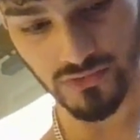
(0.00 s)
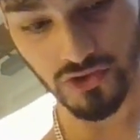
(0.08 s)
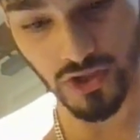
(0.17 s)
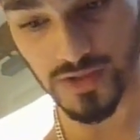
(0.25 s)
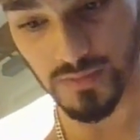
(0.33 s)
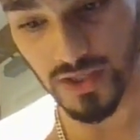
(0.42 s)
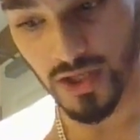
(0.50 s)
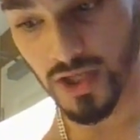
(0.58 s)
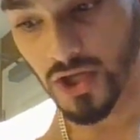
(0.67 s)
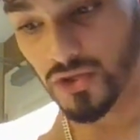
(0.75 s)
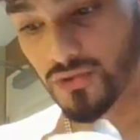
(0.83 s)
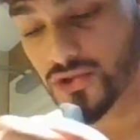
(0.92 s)
Trust me,
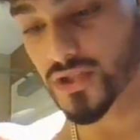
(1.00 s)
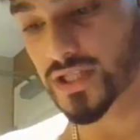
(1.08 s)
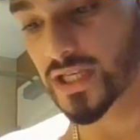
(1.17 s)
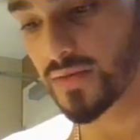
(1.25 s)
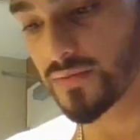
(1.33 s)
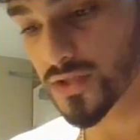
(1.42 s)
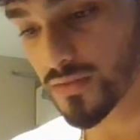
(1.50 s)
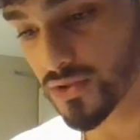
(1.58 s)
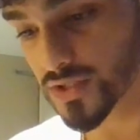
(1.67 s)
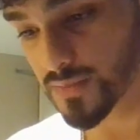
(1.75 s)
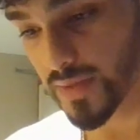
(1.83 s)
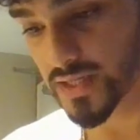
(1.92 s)
you just give
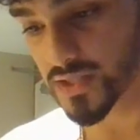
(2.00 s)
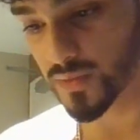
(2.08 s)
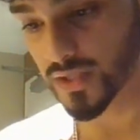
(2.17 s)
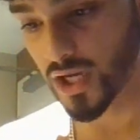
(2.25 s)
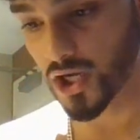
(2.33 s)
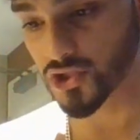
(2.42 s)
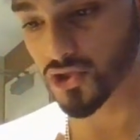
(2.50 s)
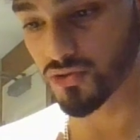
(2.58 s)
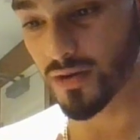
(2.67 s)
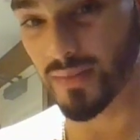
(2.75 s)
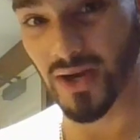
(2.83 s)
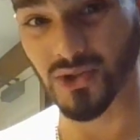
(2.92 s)
someone space when they're
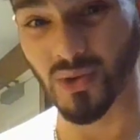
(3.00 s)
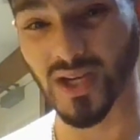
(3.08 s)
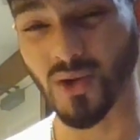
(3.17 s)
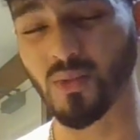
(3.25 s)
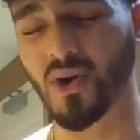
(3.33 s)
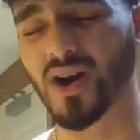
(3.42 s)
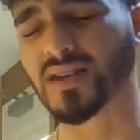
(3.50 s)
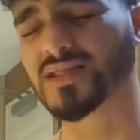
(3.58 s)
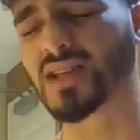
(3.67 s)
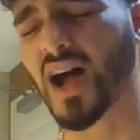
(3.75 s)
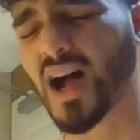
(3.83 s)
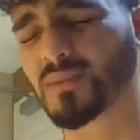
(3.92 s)
unsure about you and it
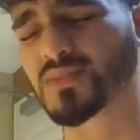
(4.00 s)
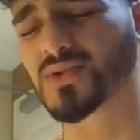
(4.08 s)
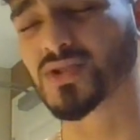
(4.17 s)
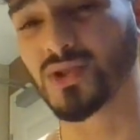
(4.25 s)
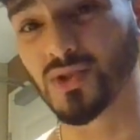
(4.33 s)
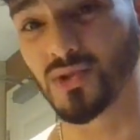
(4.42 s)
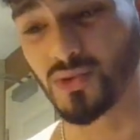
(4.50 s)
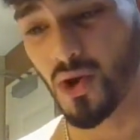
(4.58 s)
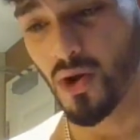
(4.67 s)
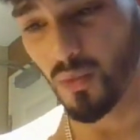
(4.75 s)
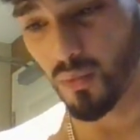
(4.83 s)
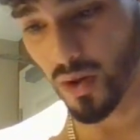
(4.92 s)
works absolute
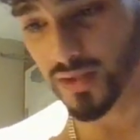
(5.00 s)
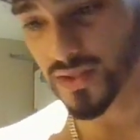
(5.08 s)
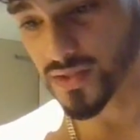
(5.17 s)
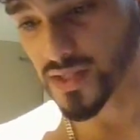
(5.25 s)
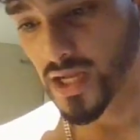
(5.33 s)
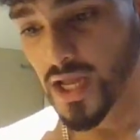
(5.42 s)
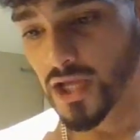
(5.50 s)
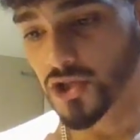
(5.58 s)
wonders.